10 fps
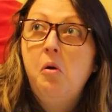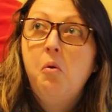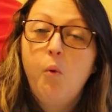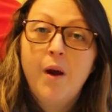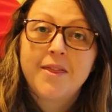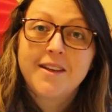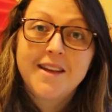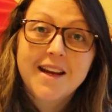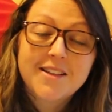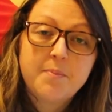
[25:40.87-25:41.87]
when the
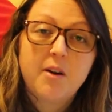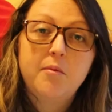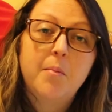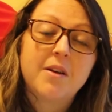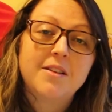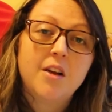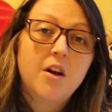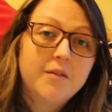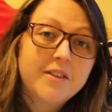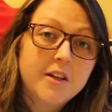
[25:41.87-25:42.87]
next Bible Buds
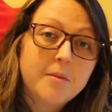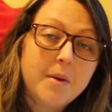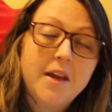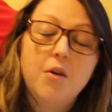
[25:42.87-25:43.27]
Live is going to be,